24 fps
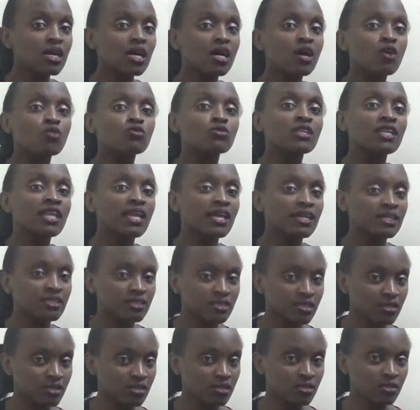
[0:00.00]

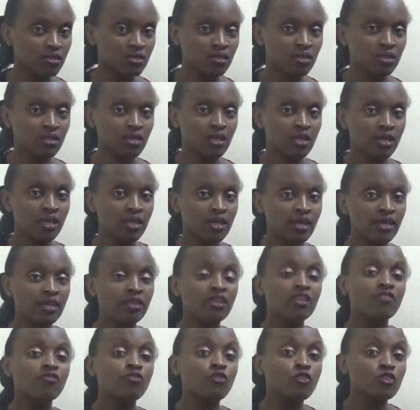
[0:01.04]
outlined in
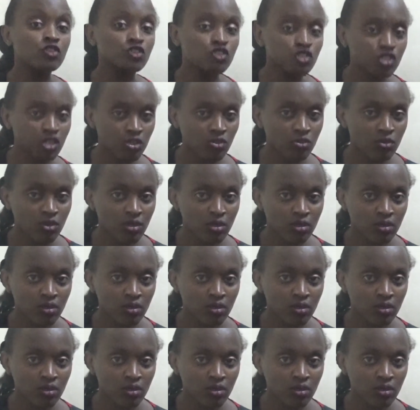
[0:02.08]
the fourth schedule,